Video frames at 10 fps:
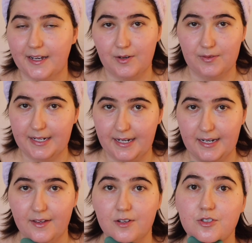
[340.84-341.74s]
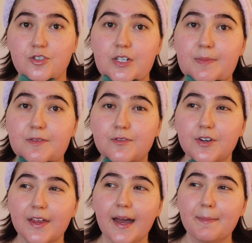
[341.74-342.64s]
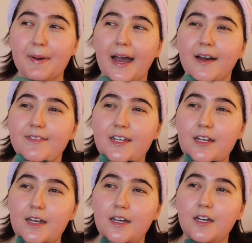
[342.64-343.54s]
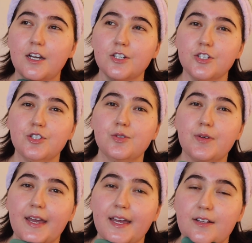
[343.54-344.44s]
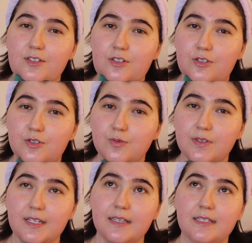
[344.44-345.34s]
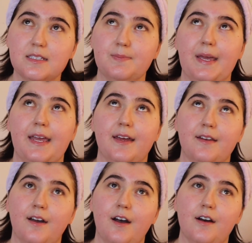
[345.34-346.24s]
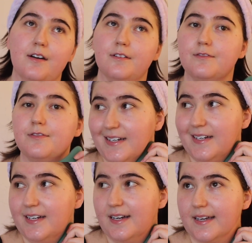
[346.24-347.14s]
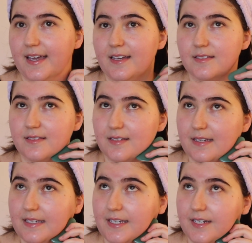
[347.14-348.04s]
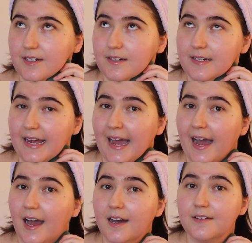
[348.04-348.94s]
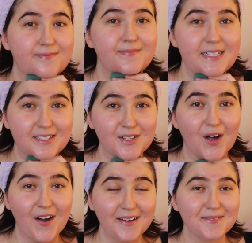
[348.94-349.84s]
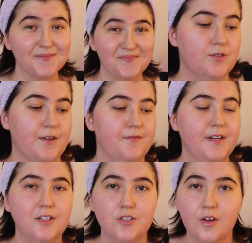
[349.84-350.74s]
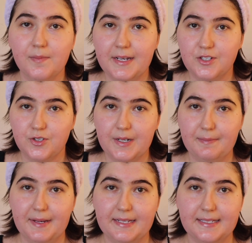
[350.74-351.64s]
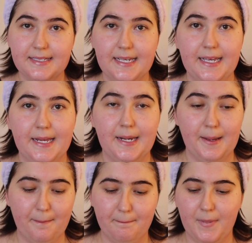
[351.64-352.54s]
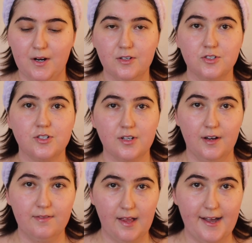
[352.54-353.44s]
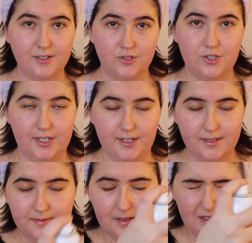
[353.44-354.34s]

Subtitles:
I don't need any other treatment for that. But having two cancers within the span of, I guess, a year and a half is a lot. So I finished all my treatments in March of last year,